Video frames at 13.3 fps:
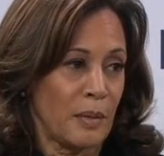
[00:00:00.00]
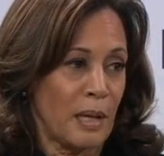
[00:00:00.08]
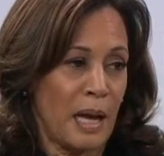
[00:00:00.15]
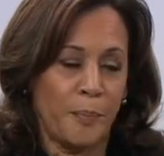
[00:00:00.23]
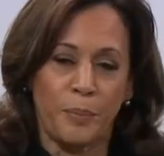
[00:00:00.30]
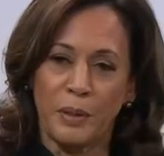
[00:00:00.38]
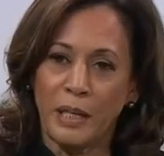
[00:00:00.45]

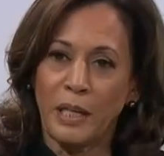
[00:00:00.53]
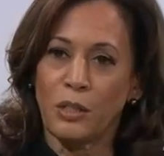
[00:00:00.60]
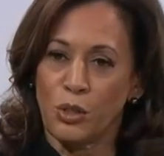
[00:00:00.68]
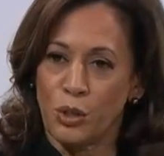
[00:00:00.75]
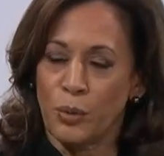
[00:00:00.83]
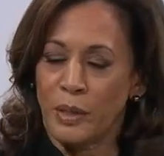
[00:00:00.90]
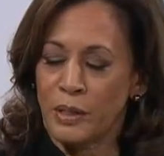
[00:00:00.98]
And please
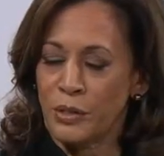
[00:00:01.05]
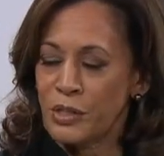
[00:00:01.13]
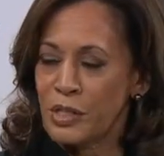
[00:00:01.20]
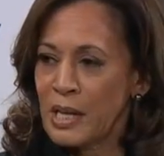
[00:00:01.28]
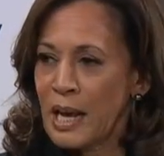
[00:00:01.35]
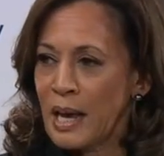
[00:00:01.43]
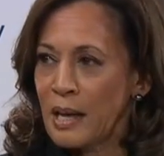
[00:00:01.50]
do
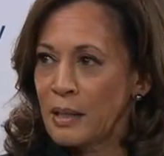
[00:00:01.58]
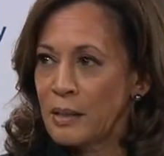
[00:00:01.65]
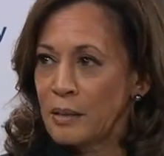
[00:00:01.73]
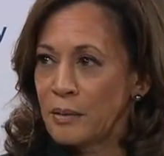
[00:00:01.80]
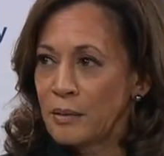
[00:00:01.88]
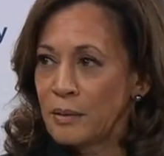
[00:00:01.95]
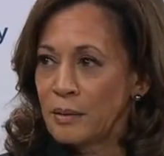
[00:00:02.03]
understand,
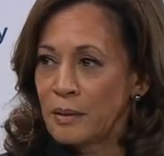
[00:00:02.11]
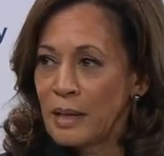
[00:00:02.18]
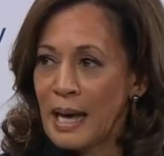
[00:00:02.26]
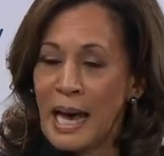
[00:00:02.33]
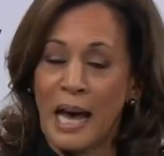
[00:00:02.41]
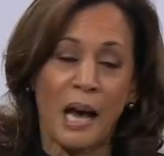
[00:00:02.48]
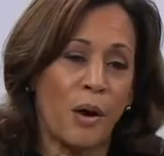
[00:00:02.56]

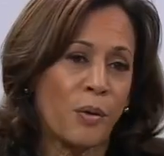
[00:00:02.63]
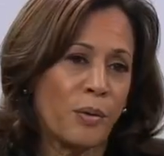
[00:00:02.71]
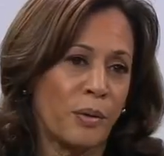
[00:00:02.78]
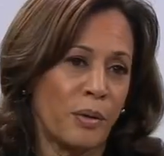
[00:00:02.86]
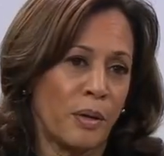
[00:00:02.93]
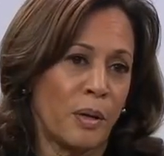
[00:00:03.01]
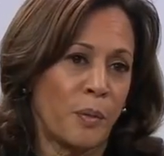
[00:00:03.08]

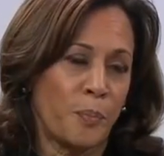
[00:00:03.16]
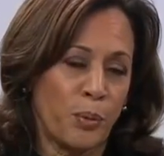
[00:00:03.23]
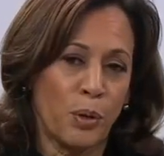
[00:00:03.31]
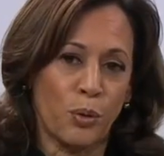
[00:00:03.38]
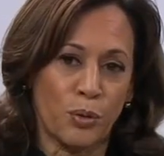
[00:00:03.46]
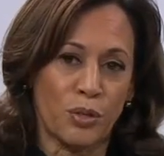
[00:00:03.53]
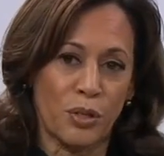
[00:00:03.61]
our
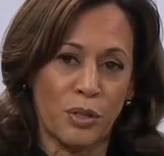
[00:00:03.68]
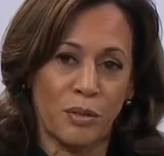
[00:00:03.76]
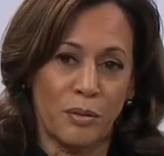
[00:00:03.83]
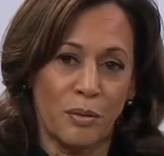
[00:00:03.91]
approach